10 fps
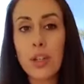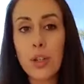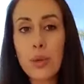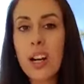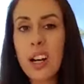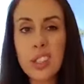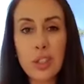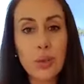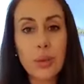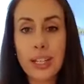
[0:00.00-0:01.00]
Who are
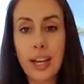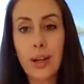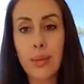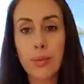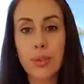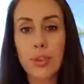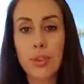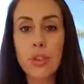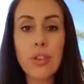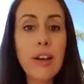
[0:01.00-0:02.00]
you accountable
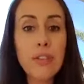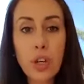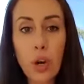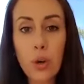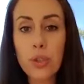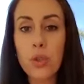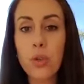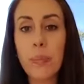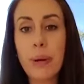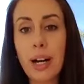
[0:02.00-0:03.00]
to? Do you have a coach
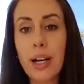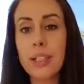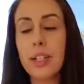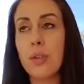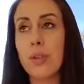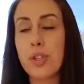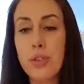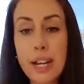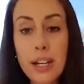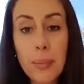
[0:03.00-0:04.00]
or a partner or a
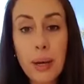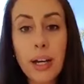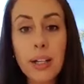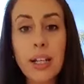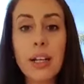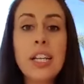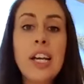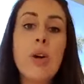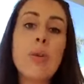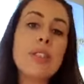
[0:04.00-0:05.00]
training partner
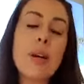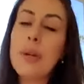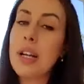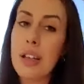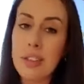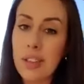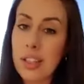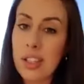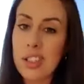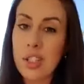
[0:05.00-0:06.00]
or someone other
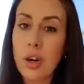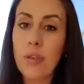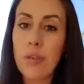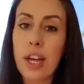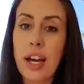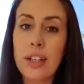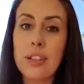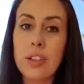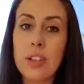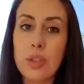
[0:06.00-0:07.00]
than yourself that
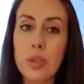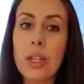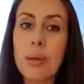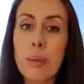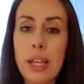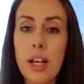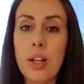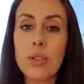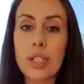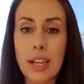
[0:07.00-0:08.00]
you can be
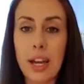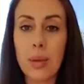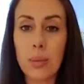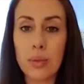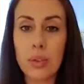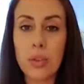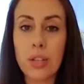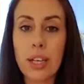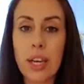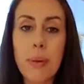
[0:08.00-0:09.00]
held accountable to? Okay.